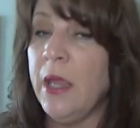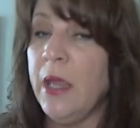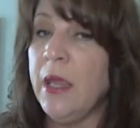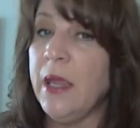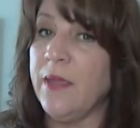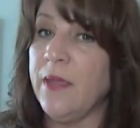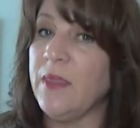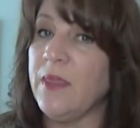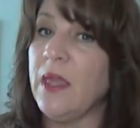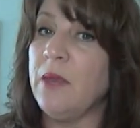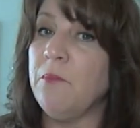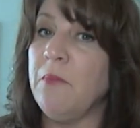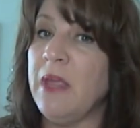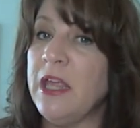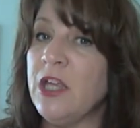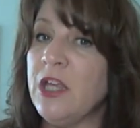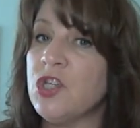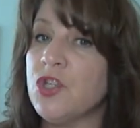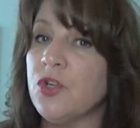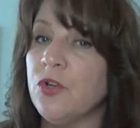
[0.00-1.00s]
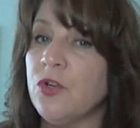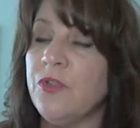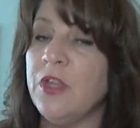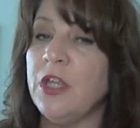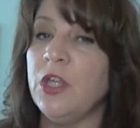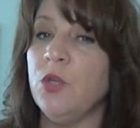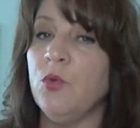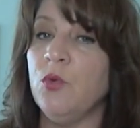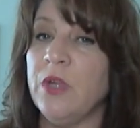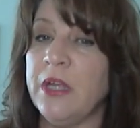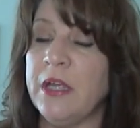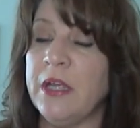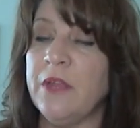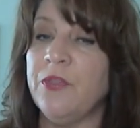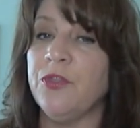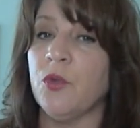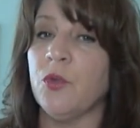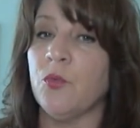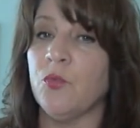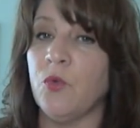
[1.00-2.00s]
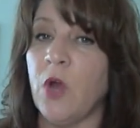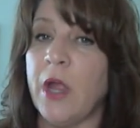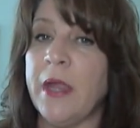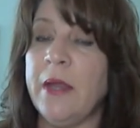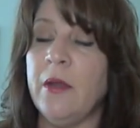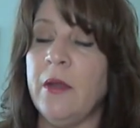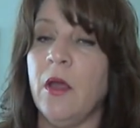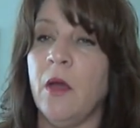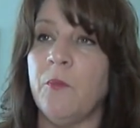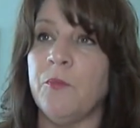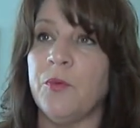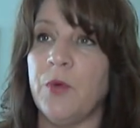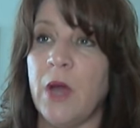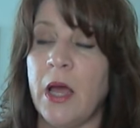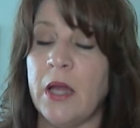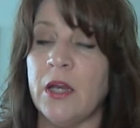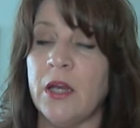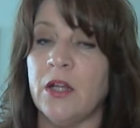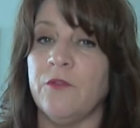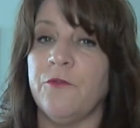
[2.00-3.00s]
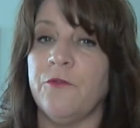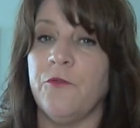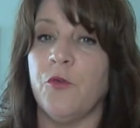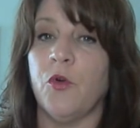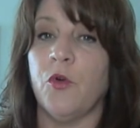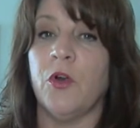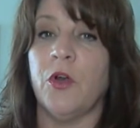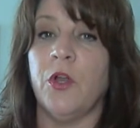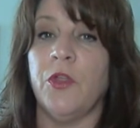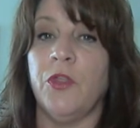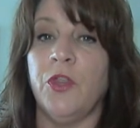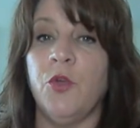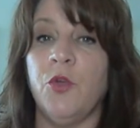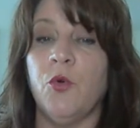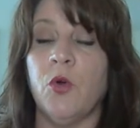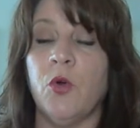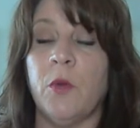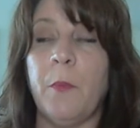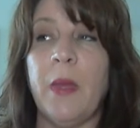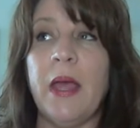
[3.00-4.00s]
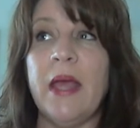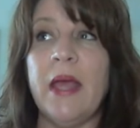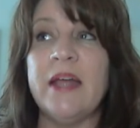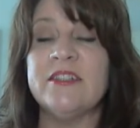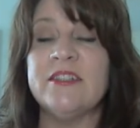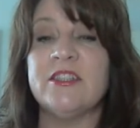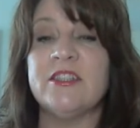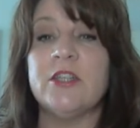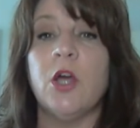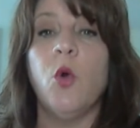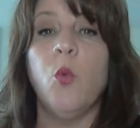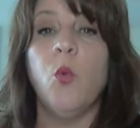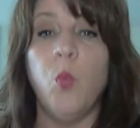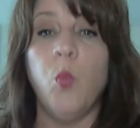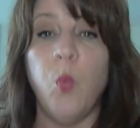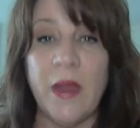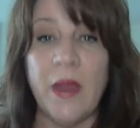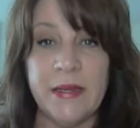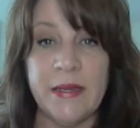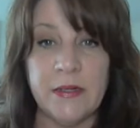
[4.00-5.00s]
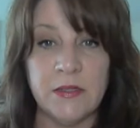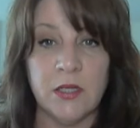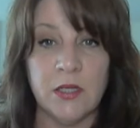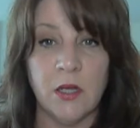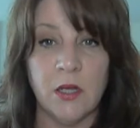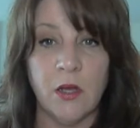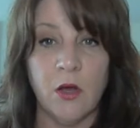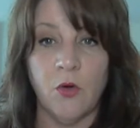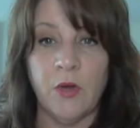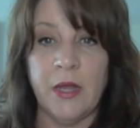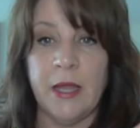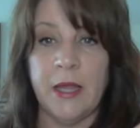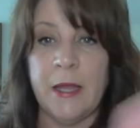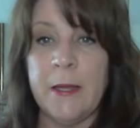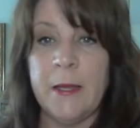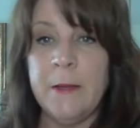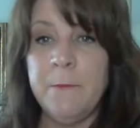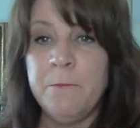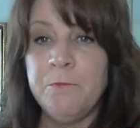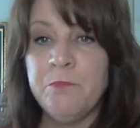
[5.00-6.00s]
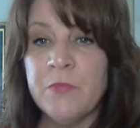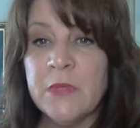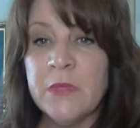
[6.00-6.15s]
And then make sure that you get the right product for your pet's weight, okay?